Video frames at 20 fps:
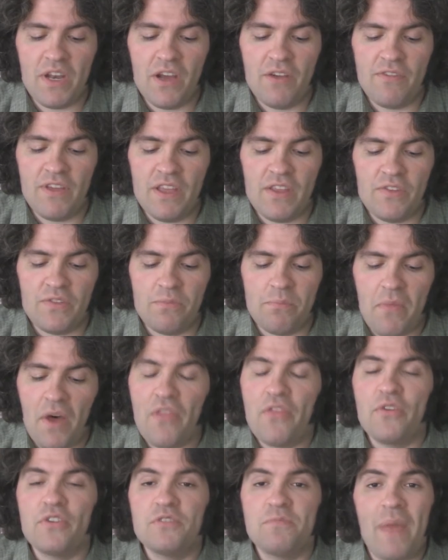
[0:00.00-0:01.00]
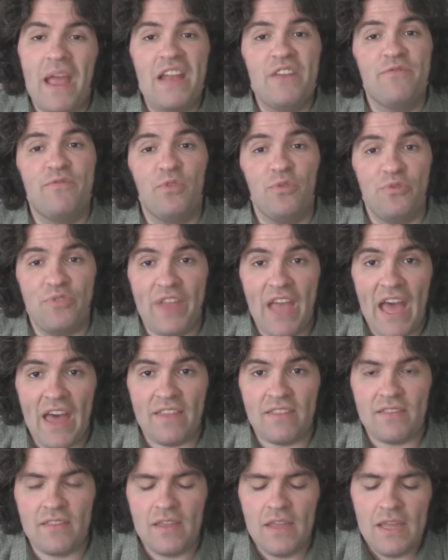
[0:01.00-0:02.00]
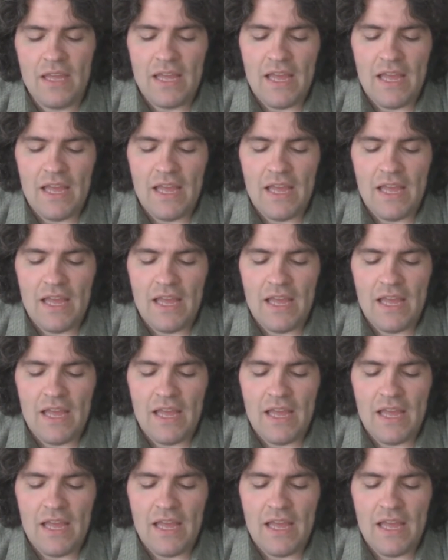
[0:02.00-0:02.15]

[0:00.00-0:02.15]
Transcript: of his mother's painful death.